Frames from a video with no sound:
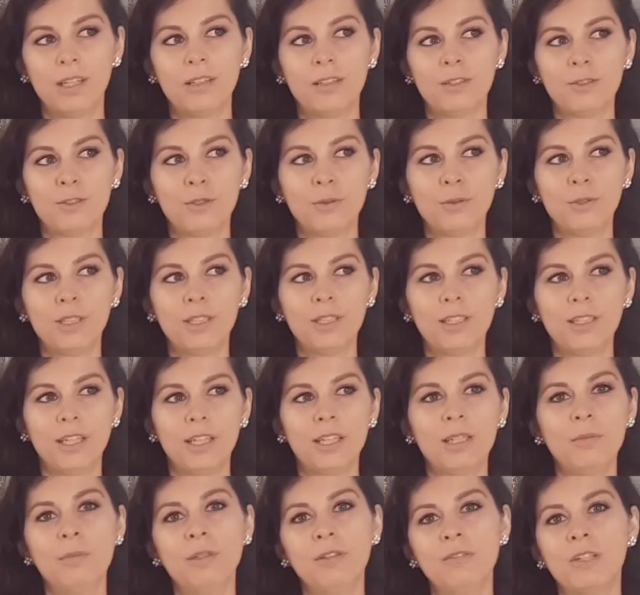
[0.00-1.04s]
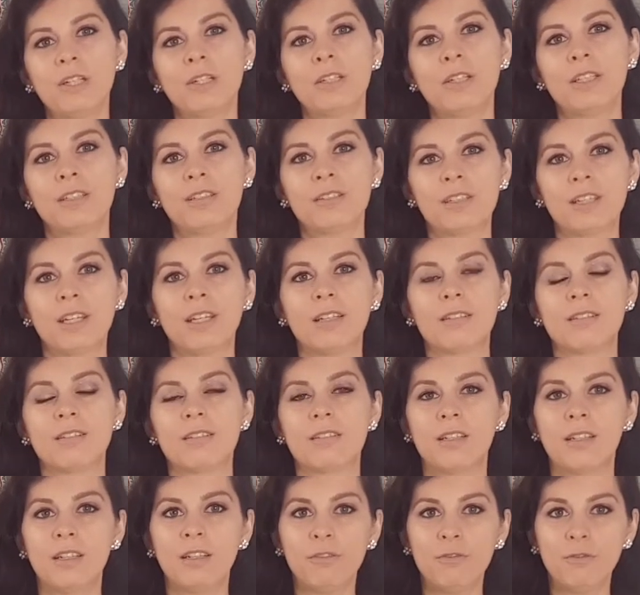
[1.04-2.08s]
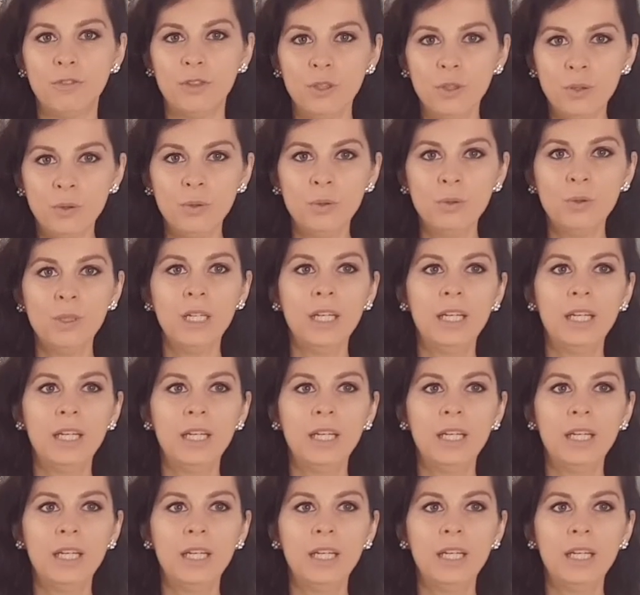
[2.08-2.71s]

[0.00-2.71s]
so it can be very intense. And if you